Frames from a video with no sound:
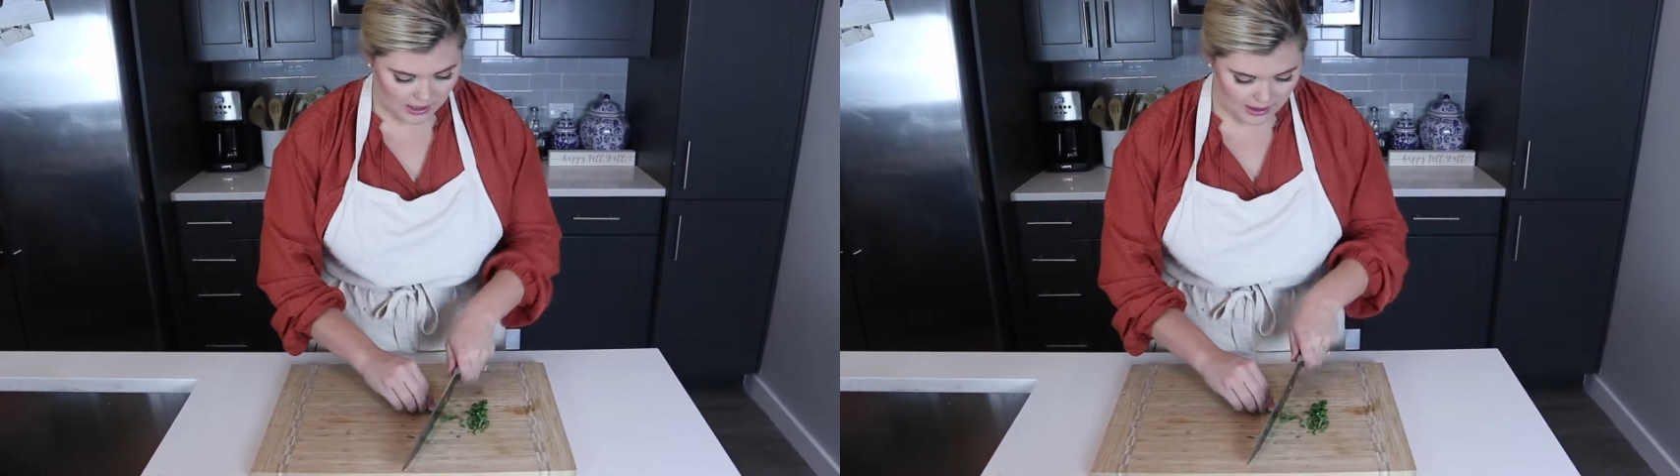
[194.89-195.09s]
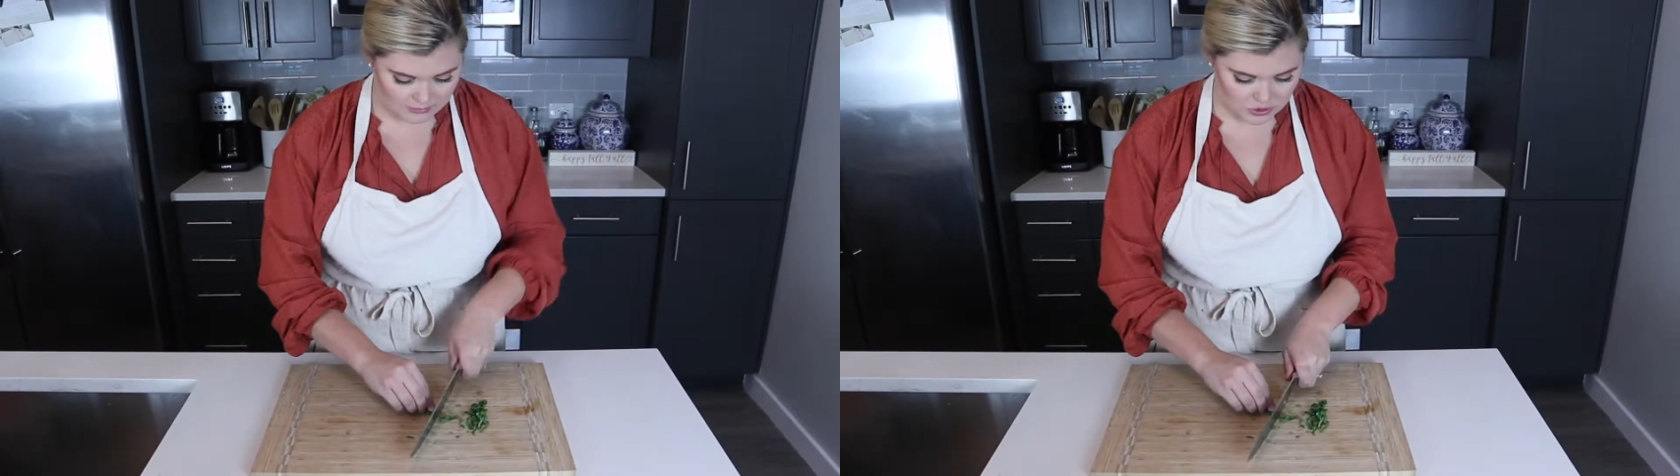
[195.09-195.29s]

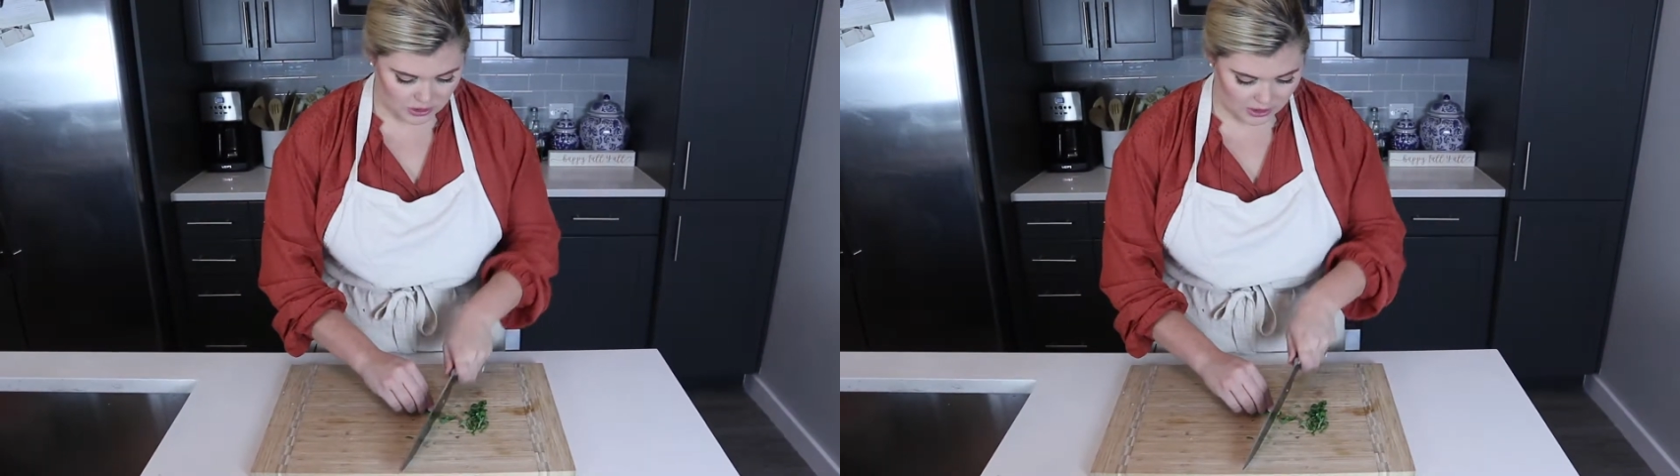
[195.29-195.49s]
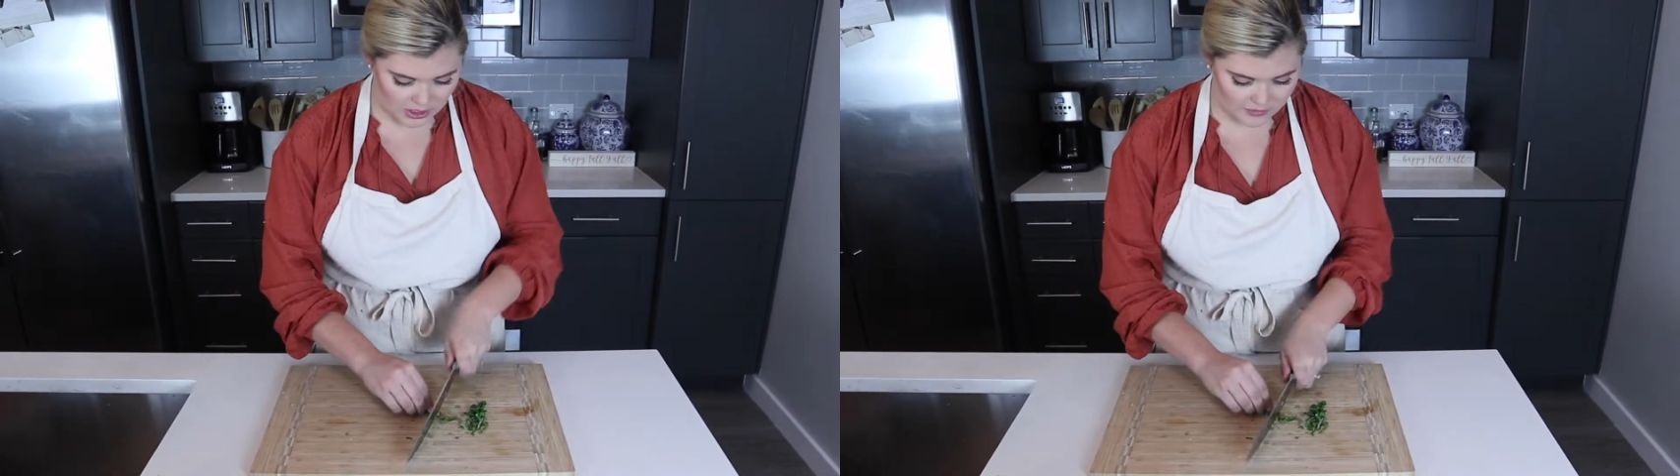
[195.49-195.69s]
I'm just
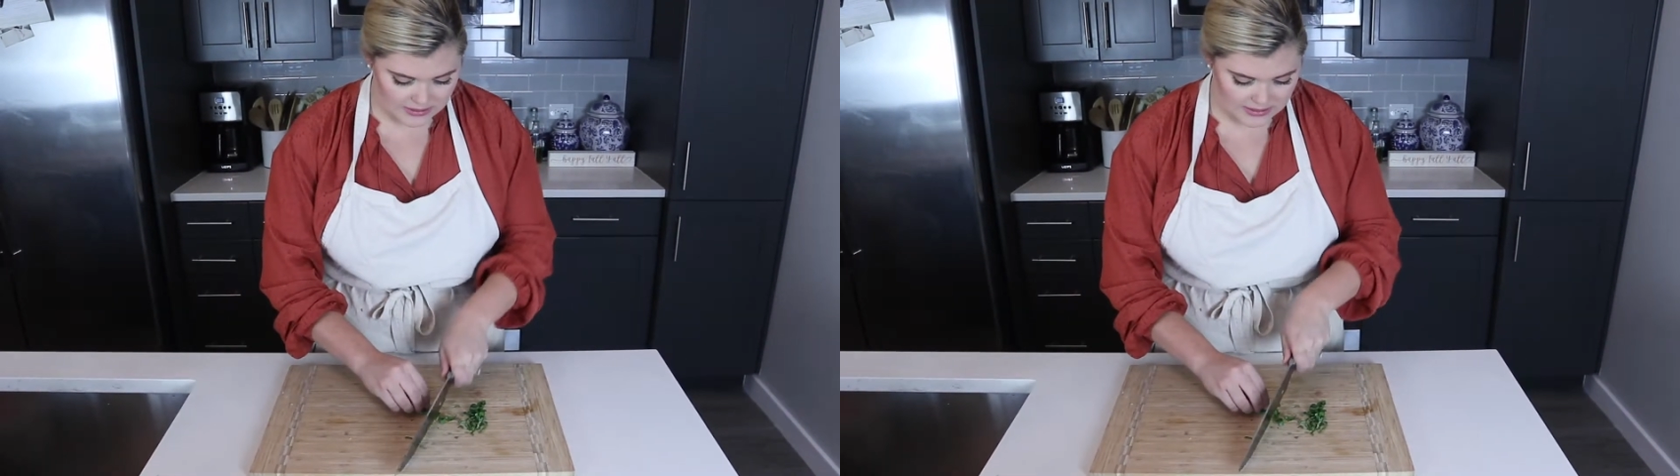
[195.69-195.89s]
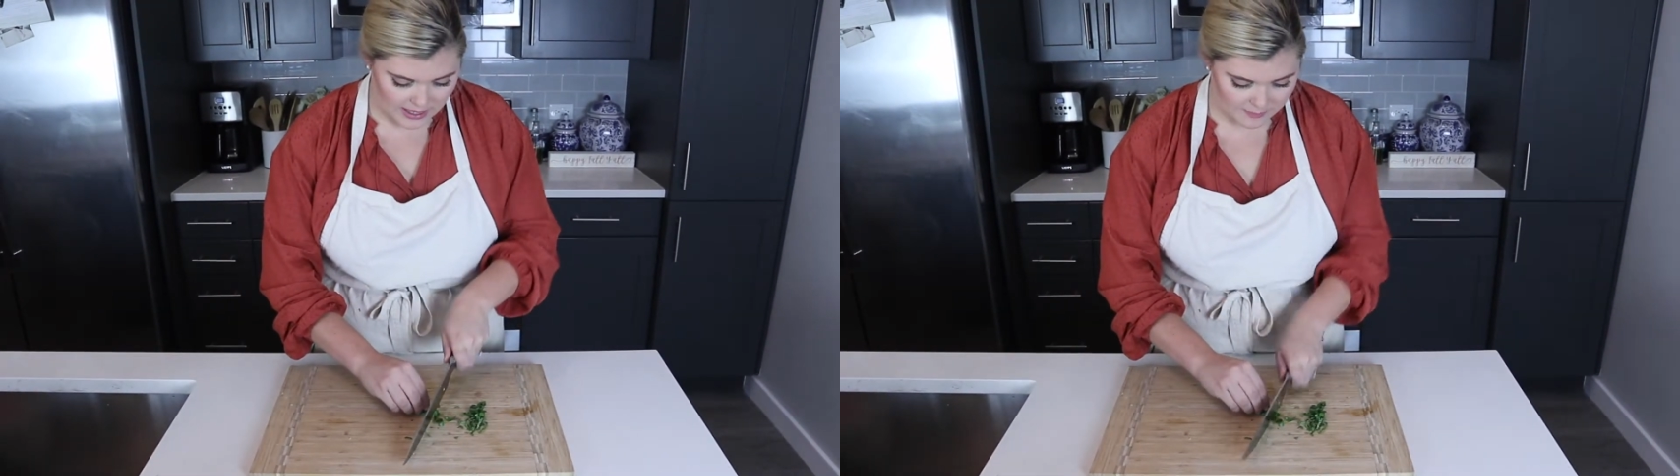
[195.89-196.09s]
gonna cut
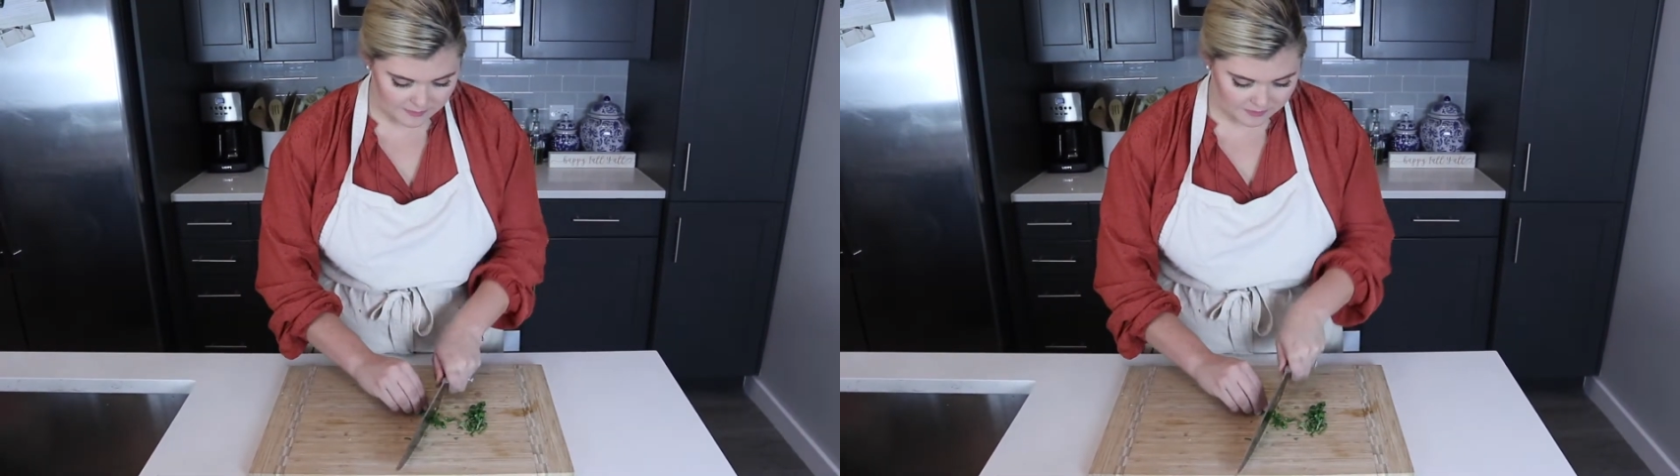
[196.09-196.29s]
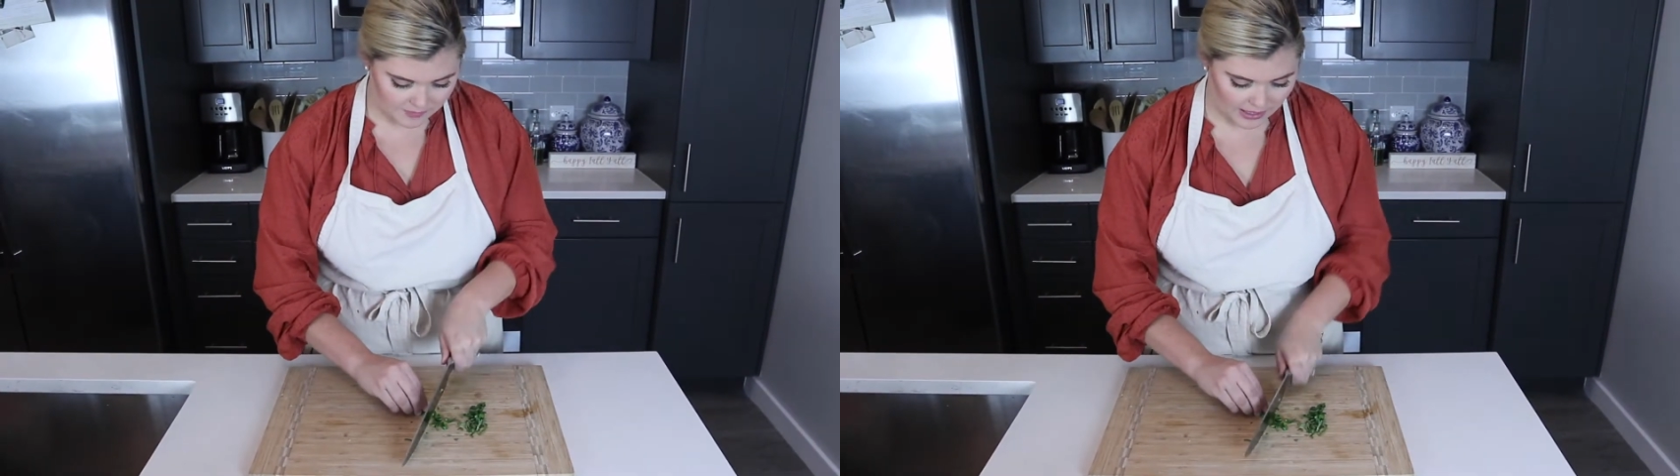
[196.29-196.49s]
this up,